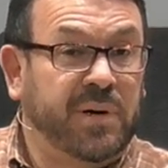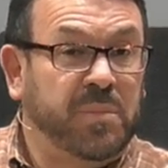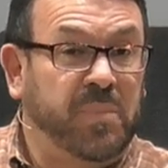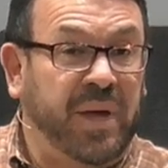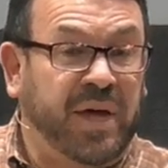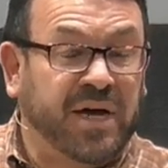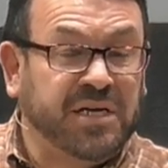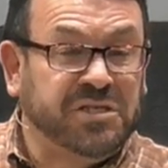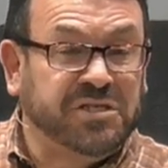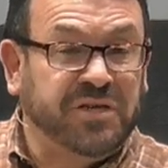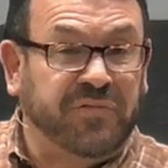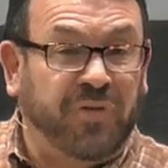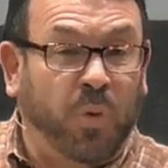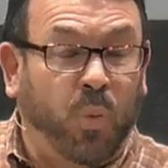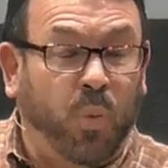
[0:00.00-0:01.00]
because
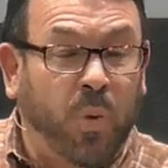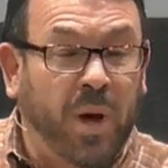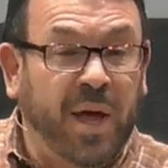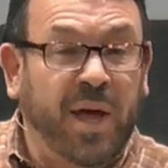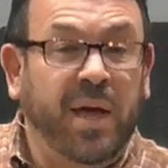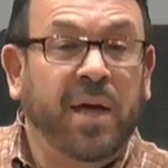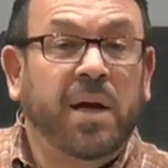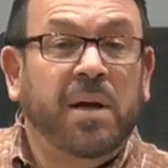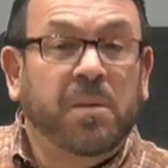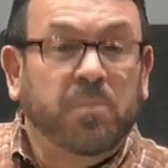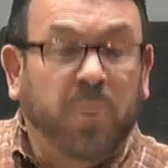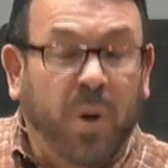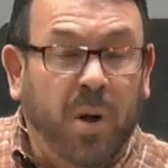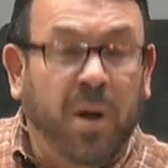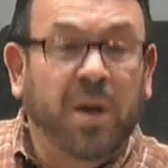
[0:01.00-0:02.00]
of the way
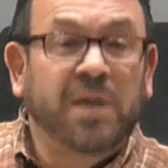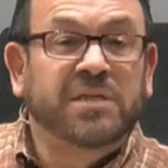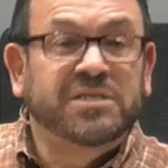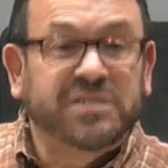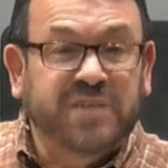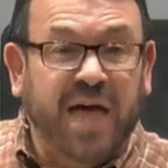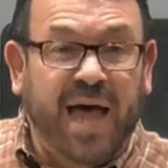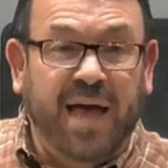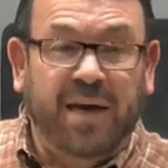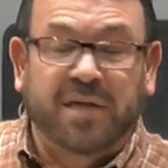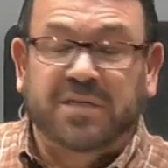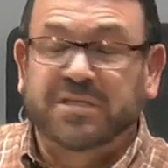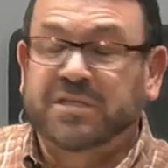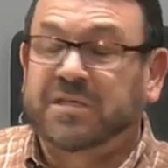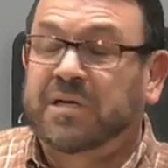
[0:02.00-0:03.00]
Paul and
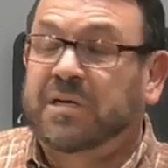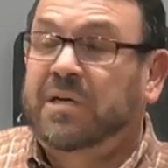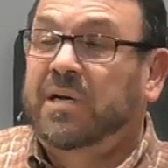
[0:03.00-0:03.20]
Silas,